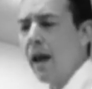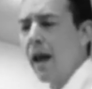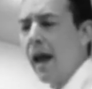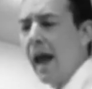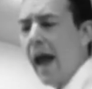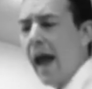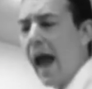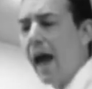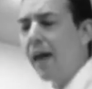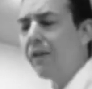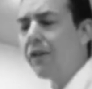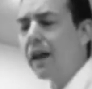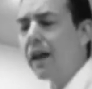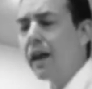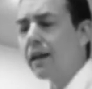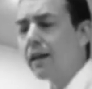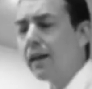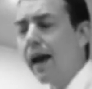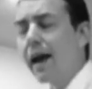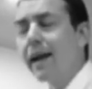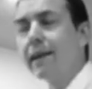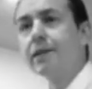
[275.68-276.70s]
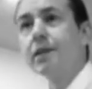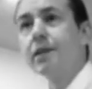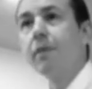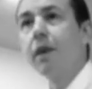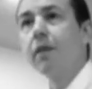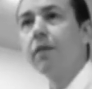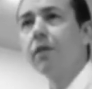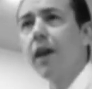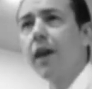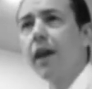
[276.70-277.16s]
Had the
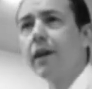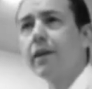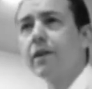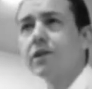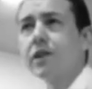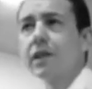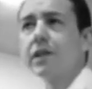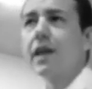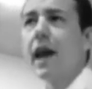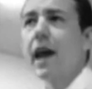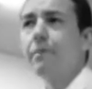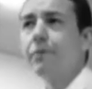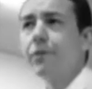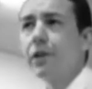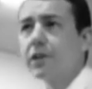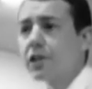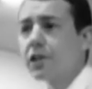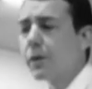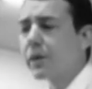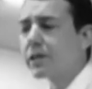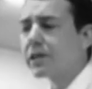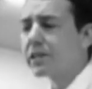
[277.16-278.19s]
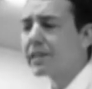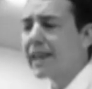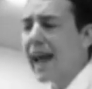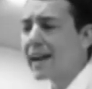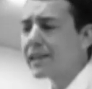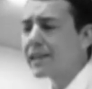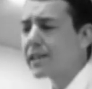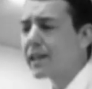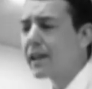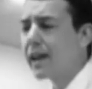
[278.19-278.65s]
Enlightenment thinkers attempted to
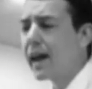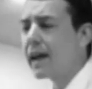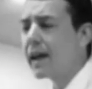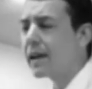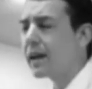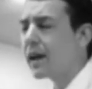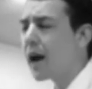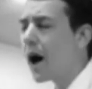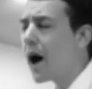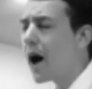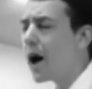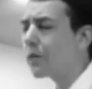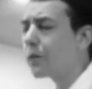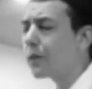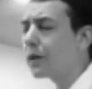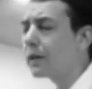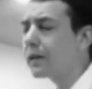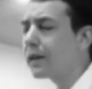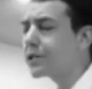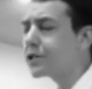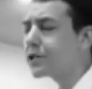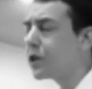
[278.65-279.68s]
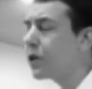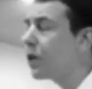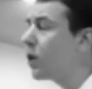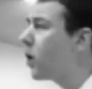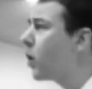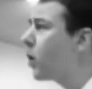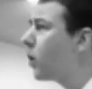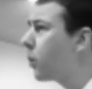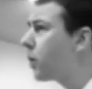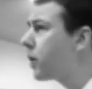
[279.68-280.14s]
assassinate God,
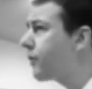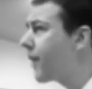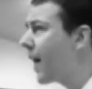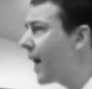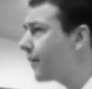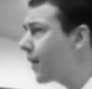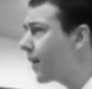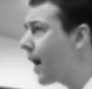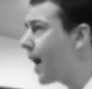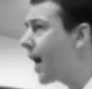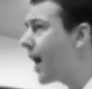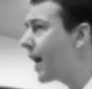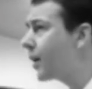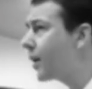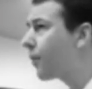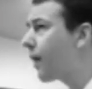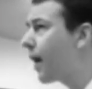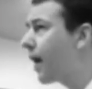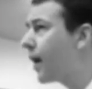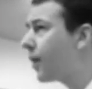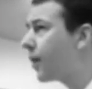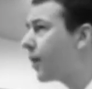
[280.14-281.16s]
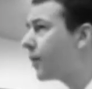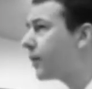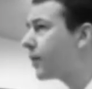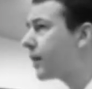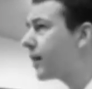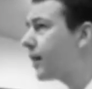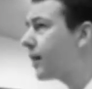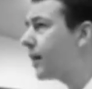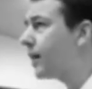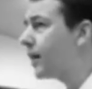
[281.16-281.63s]
religion would have had the high ground.
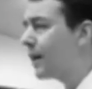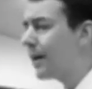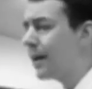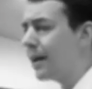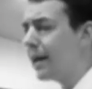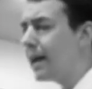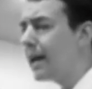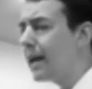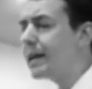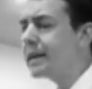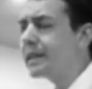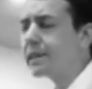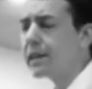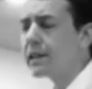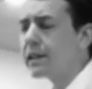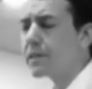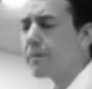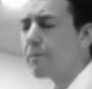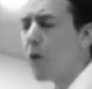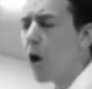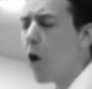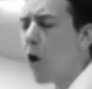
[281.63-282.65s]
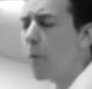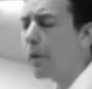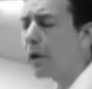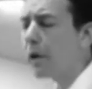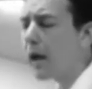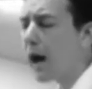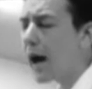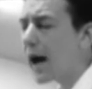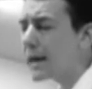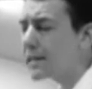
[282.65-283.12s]
Easy to
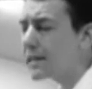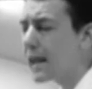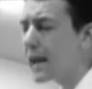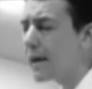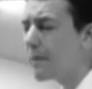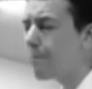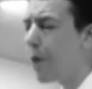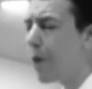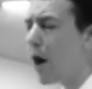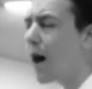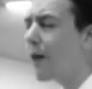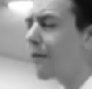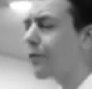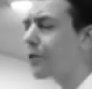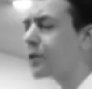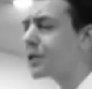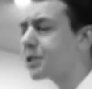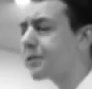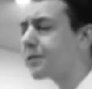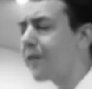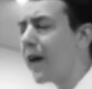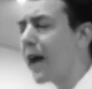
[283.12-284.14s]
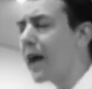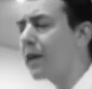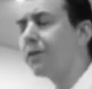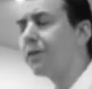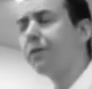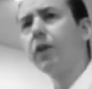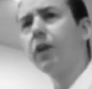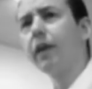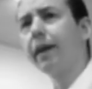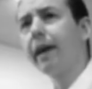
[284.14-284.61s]
mobilize the impoverished
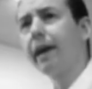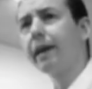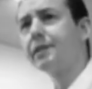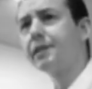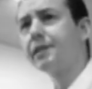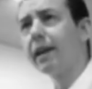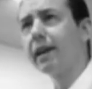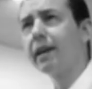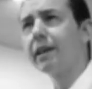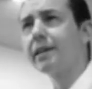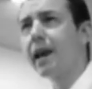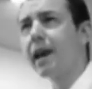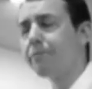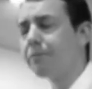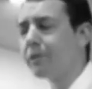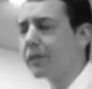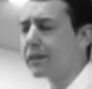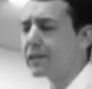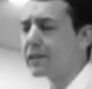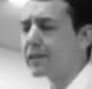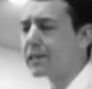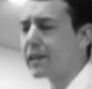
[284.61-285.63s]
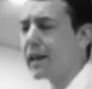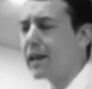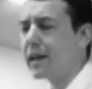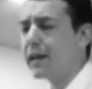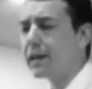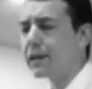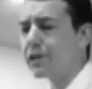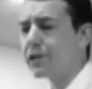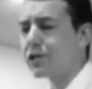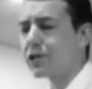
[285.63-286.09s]
faithful against an attempted
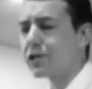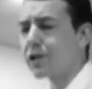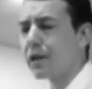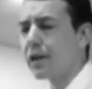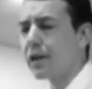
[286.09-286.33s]
siege.